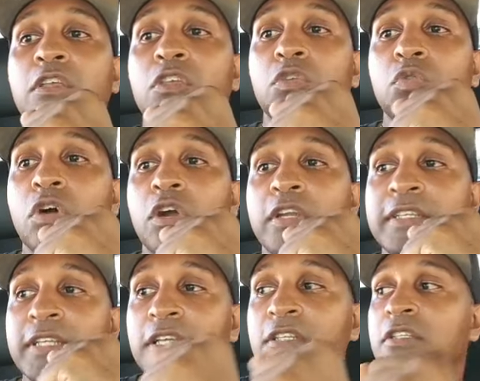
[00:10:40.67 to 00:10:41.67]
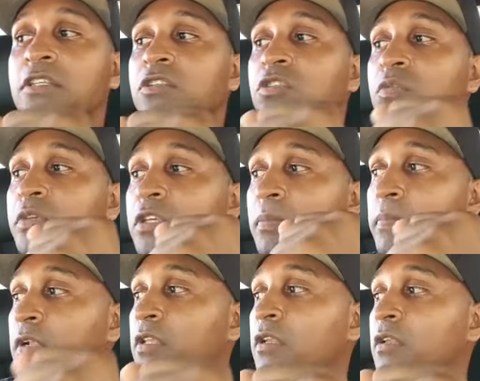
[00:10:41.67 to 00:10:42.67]
you are destined to be a
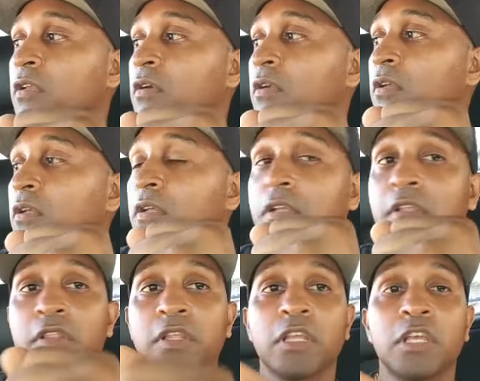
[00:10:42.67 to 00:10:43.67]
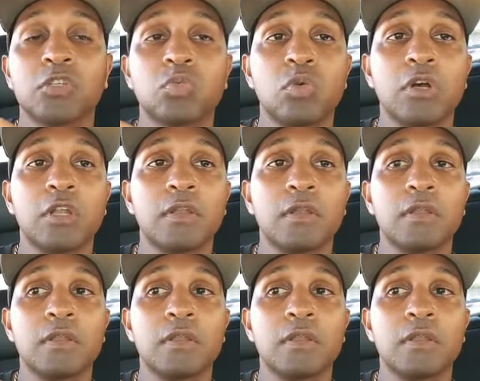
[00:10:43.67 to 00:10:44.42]
millionaire, then guess what?